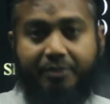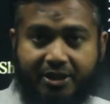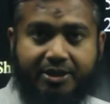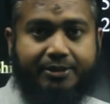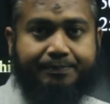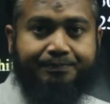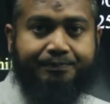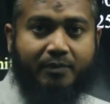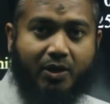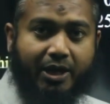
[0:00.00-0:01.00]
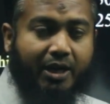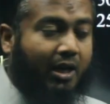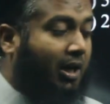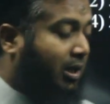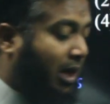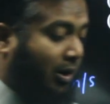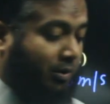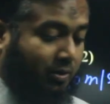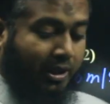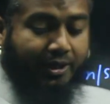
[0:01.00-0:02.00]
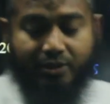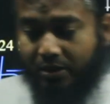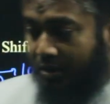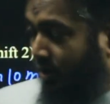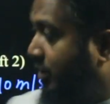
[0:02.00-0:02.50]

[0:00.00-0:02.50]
meter. Okay, now in the